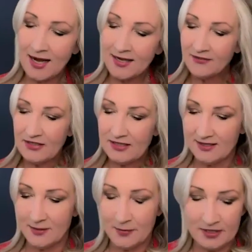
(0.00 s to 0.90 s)
I give it to
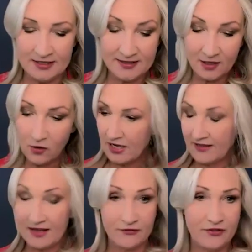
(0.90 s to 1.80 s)
somebody. It's like,
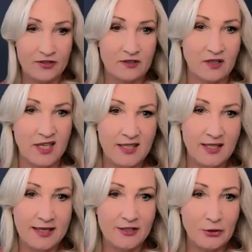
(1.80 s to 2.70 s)
okay, that feels good. I
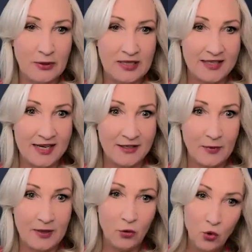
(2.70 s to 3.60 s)
didn't like doing that
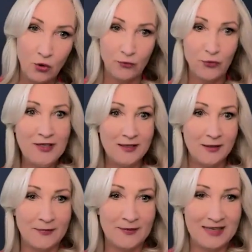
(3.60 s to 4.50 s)
anyway. Whew,
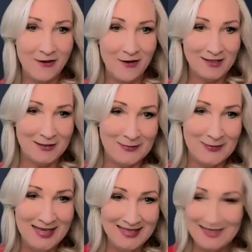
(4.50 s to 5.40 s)
freedom. Awesome.
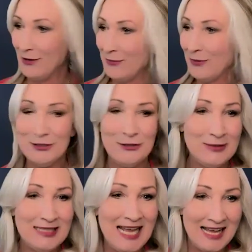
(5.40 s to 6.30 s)
Now I'm going to do
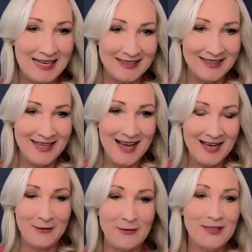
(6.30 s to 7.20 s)
it again.
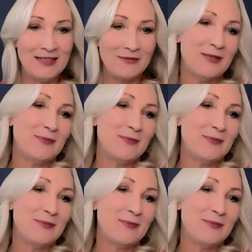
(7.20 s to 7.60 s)
And I'm going to give